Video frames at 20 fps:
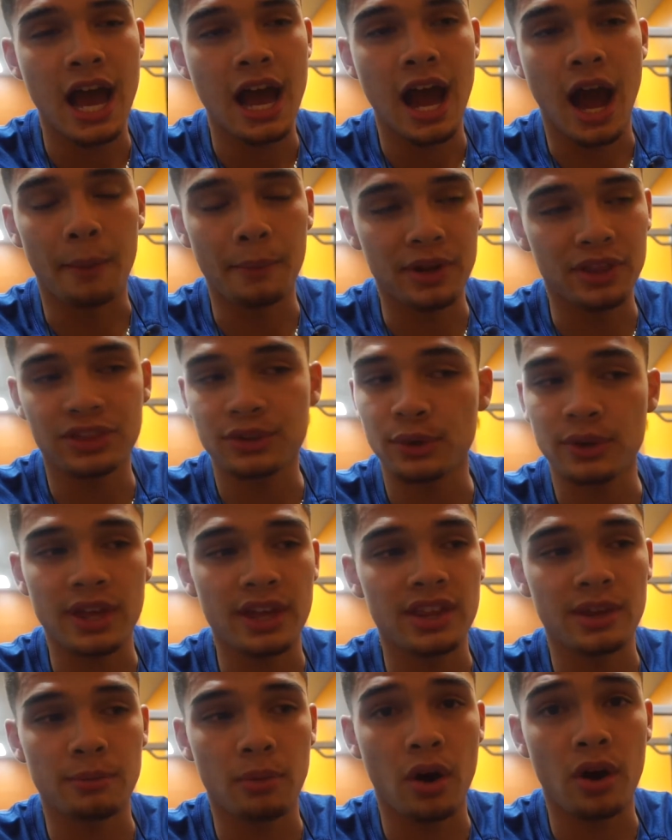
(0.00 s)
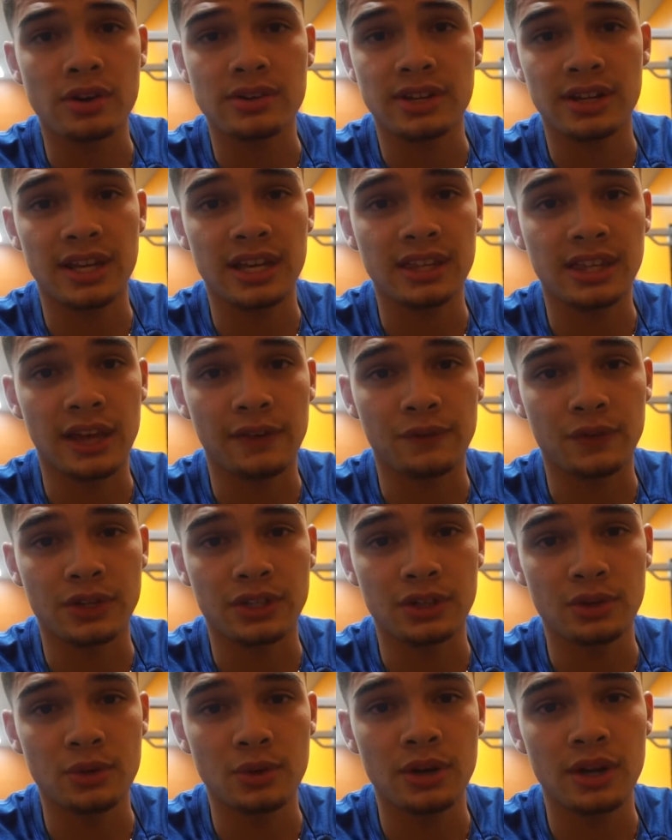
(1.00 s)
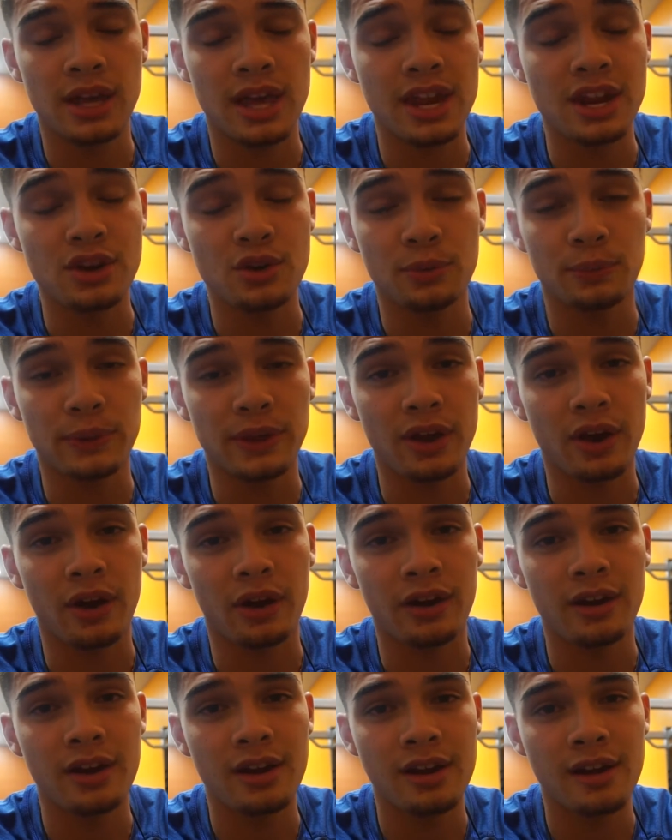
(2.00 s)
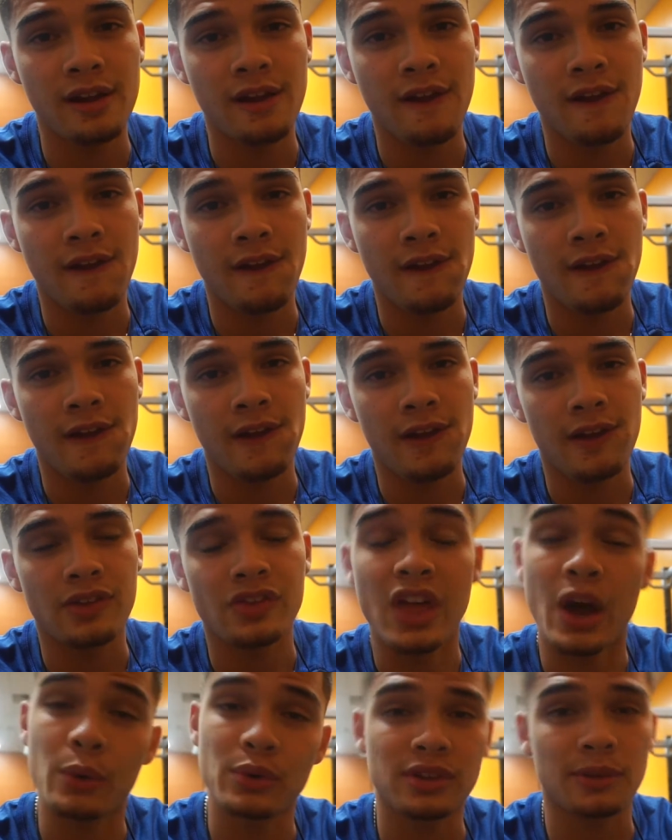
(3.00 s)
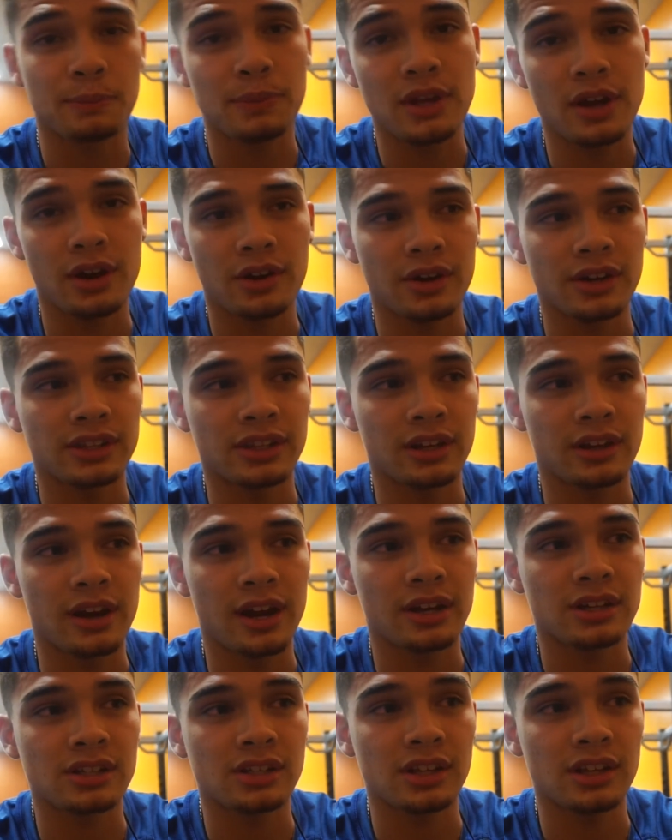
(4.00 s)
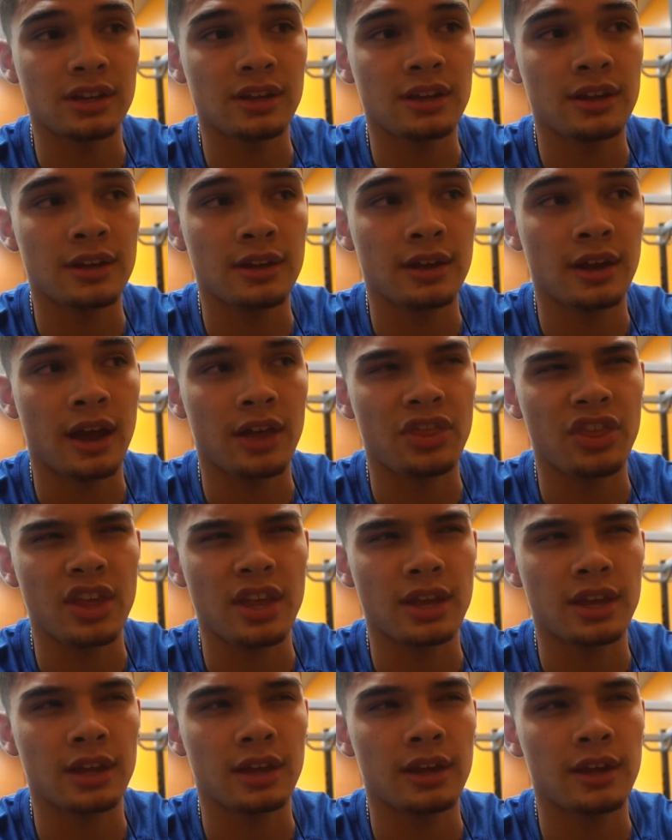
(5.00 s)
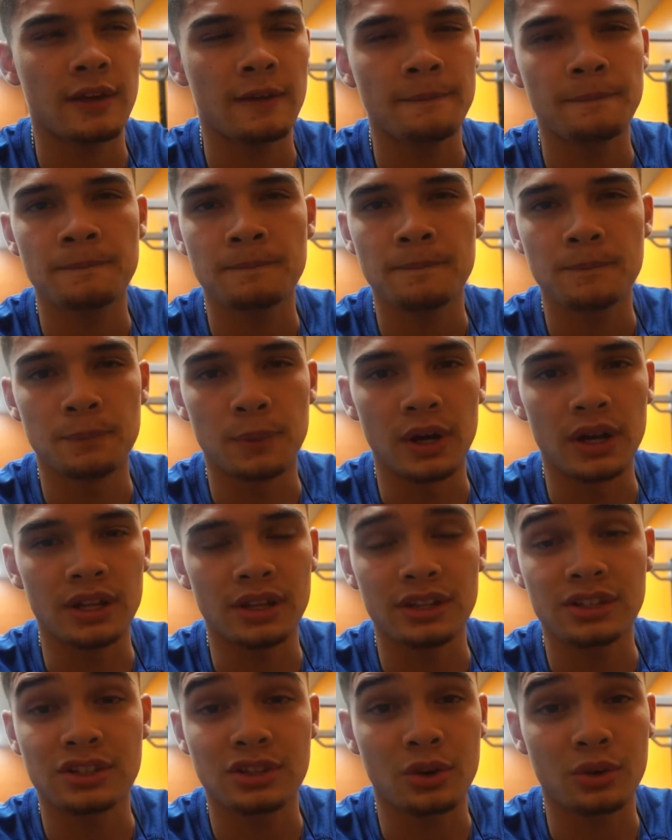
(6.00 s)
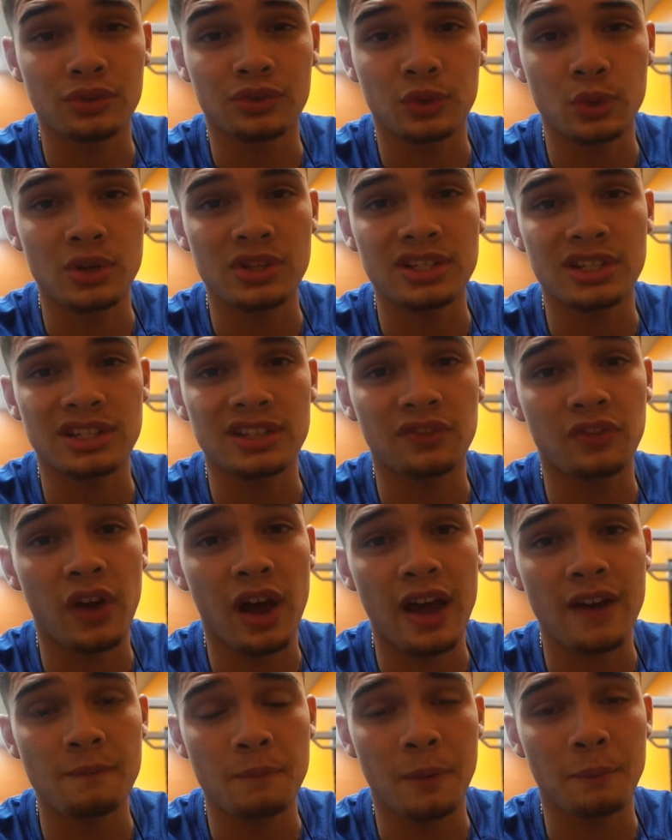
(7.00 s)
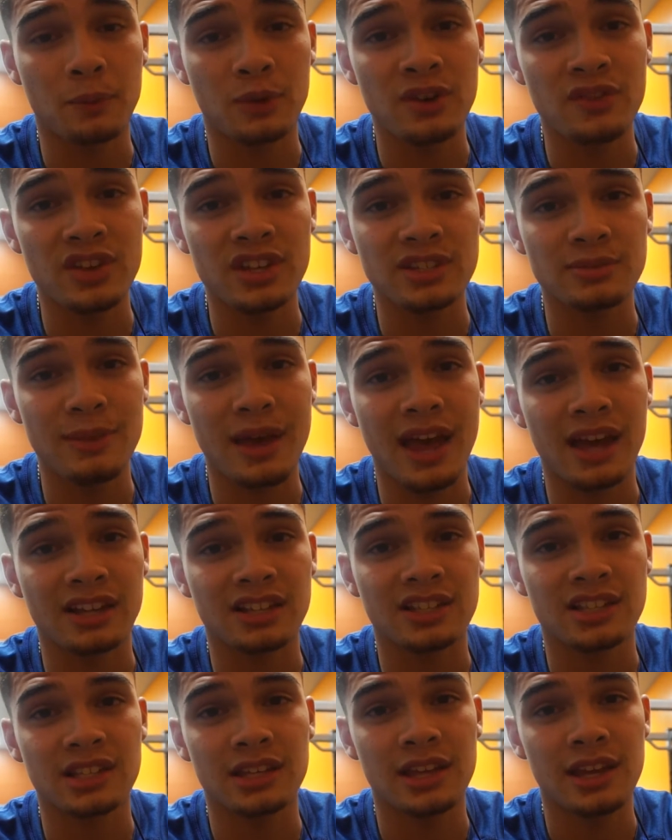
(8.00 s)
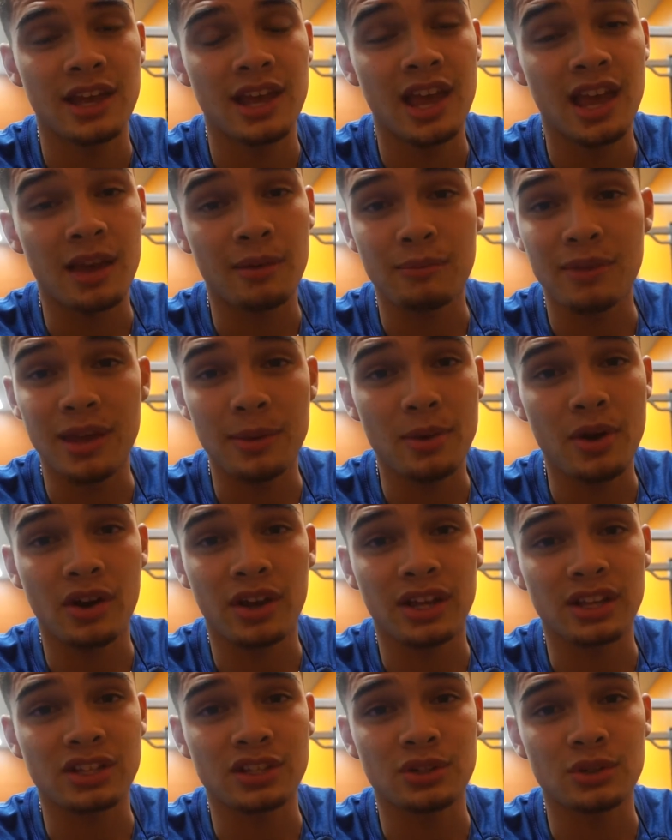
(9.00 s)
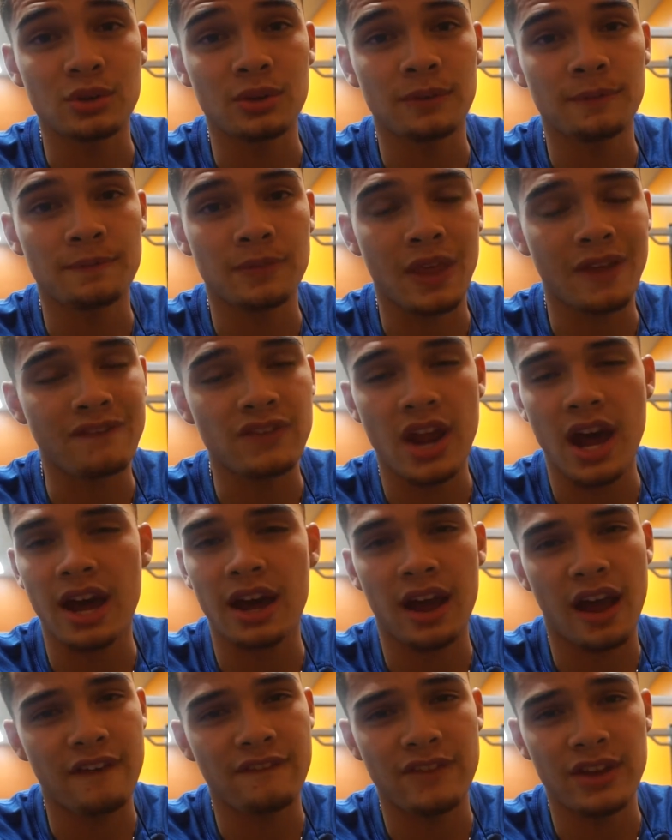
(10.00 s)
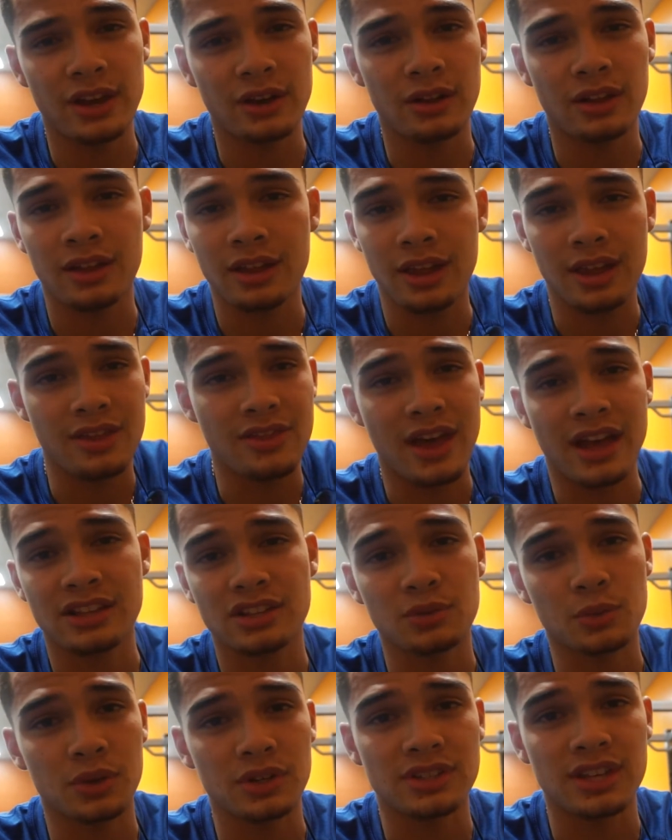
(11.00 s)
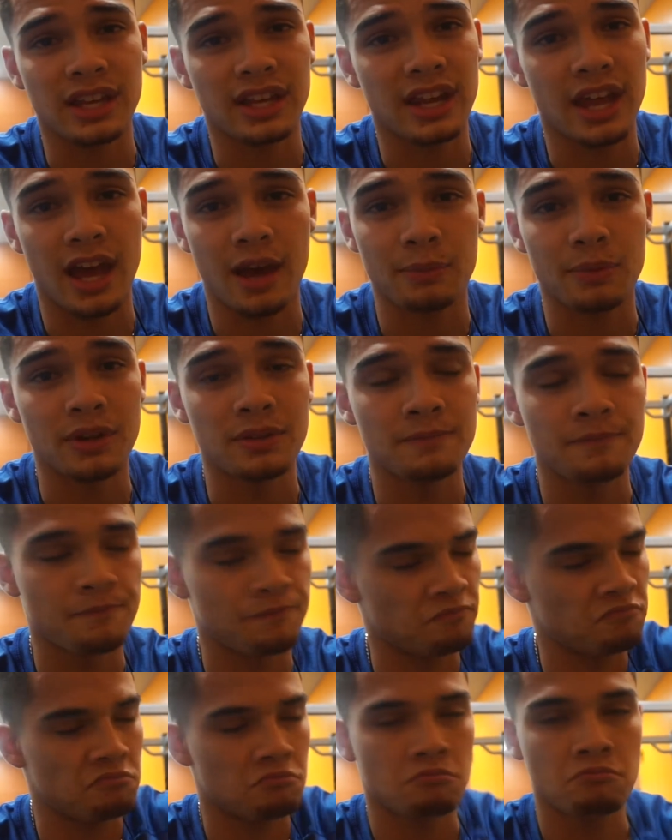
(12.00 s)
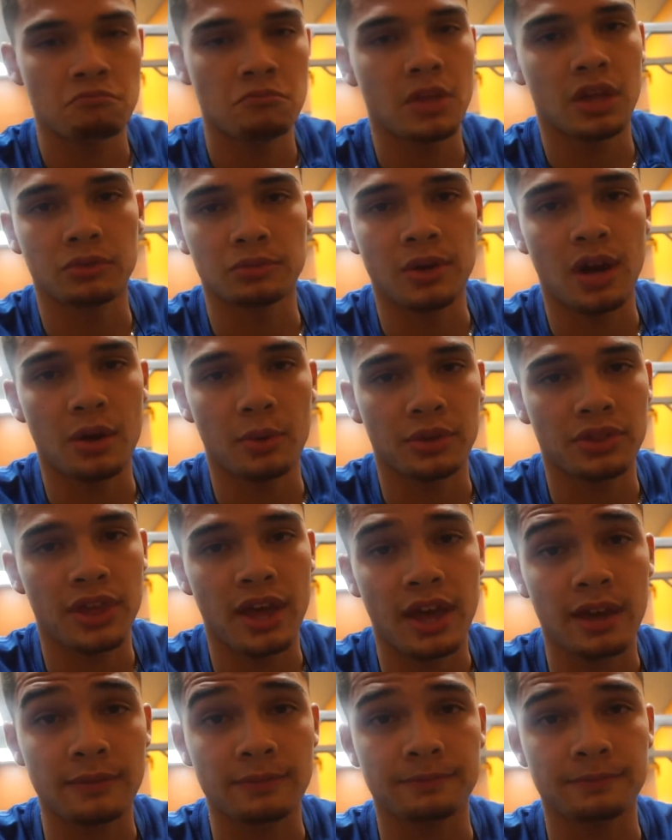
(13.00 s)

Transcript: I'm gonna throw that in the bar, try to hit that for 2, hit a new PR. That was a PR right there actually, I think. But let's go with 365, my previous max. Maybe I'll get 2. If not, I fail, and that's the worst that can happen. Nothing wrong with that.